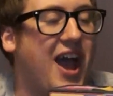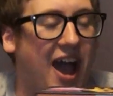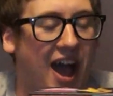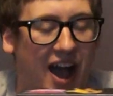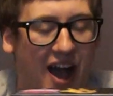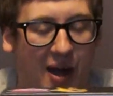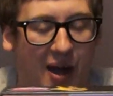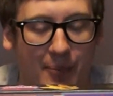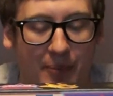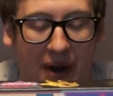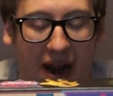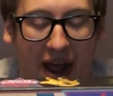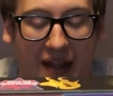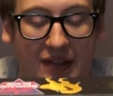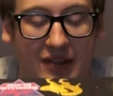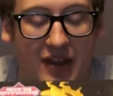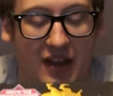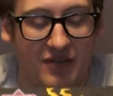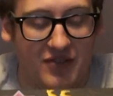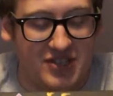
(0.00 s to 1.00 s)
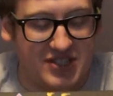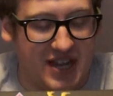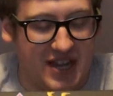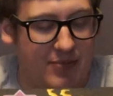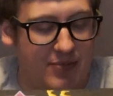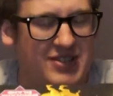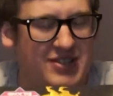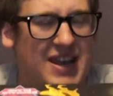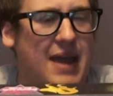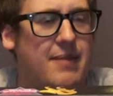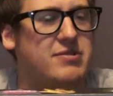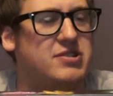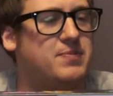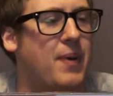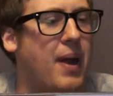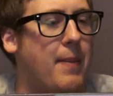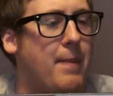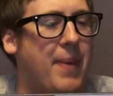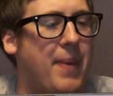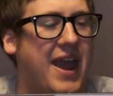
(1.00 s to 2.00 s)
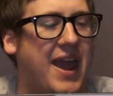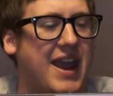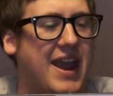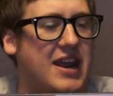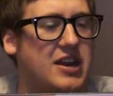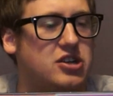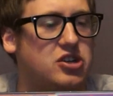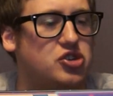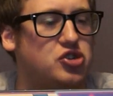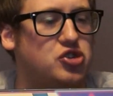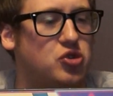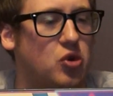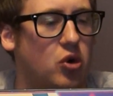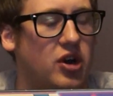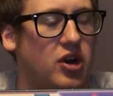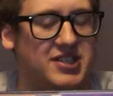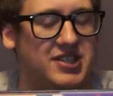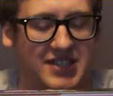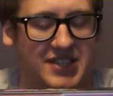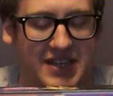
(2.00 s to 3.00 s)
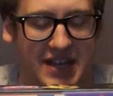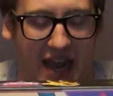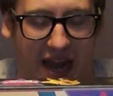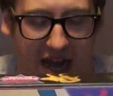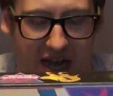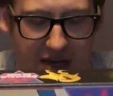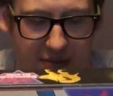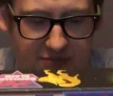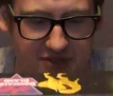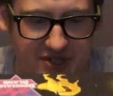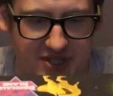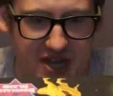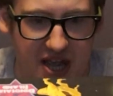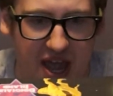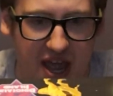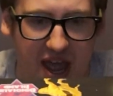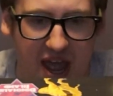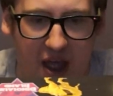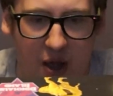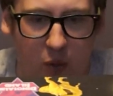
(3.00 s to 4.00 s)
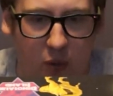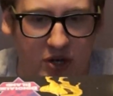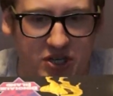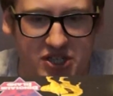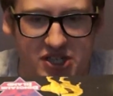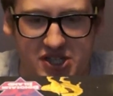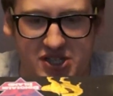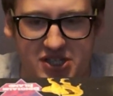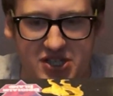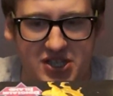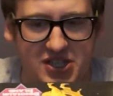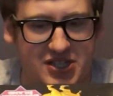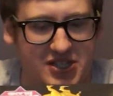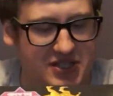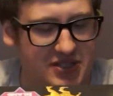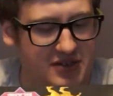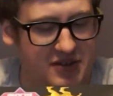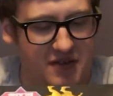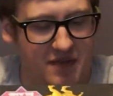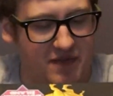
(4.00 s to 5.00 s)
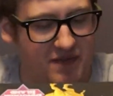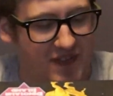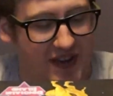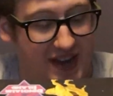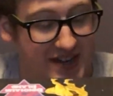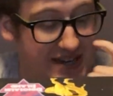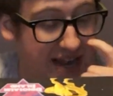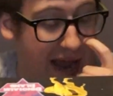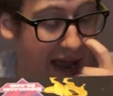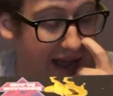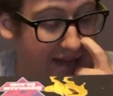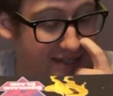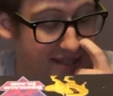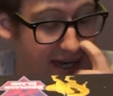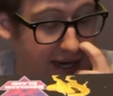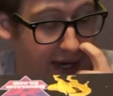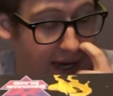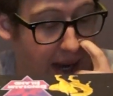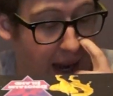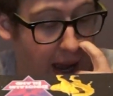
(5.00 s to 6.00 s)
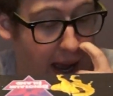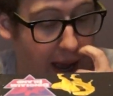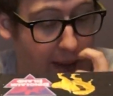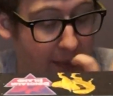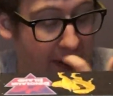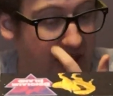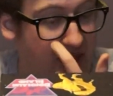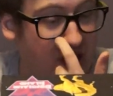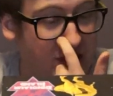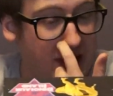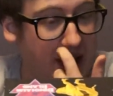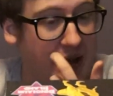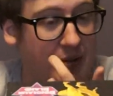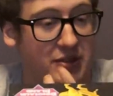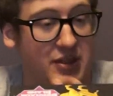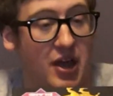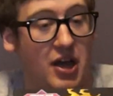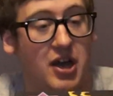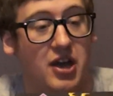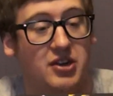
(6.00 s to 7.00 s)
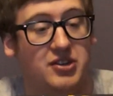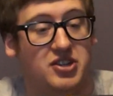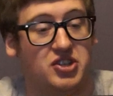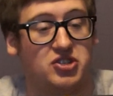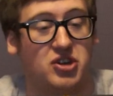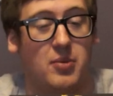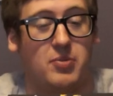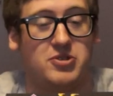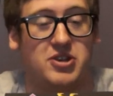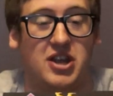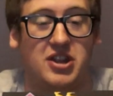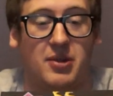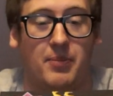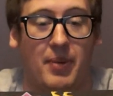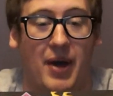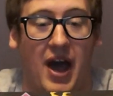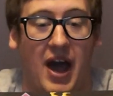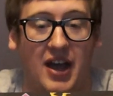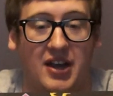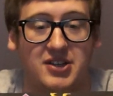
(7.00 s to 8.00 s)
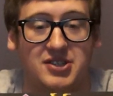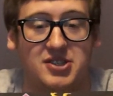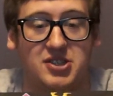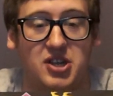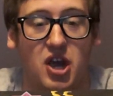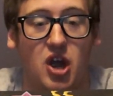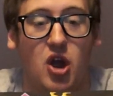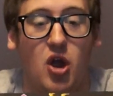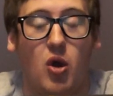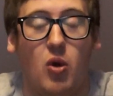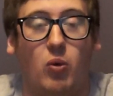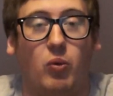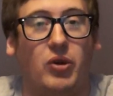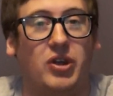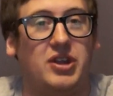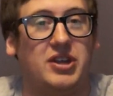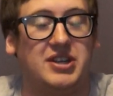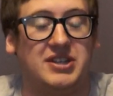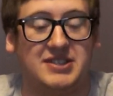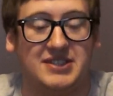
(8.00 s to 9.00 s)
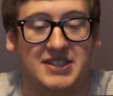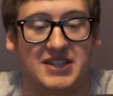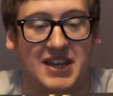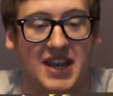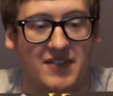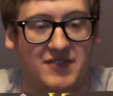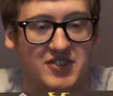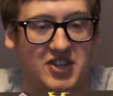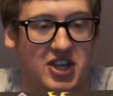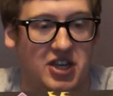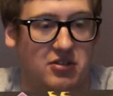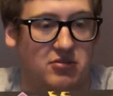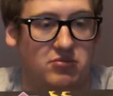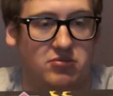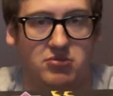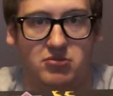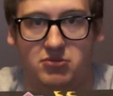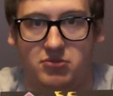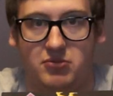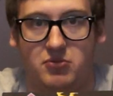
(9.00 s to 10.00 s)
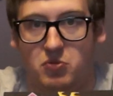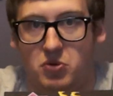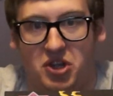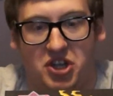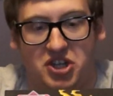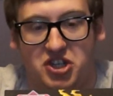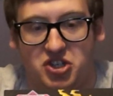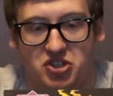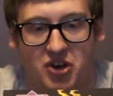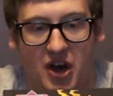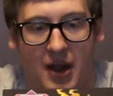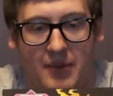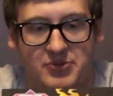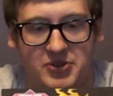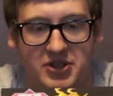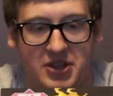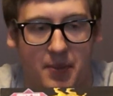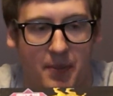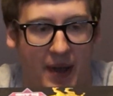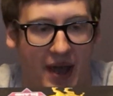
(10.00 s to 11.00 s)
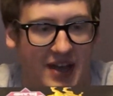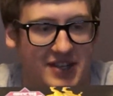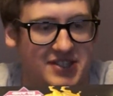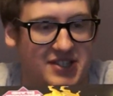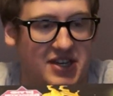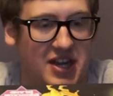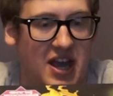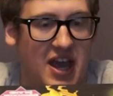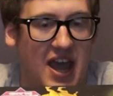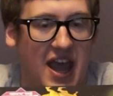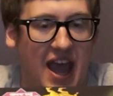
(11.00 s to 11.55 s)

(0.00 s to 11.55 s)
Um, but I love this game. This game is by Pandasaurus Games, which is just fantastic. Um, I think the, the description on the box really gives it, really describes it the best.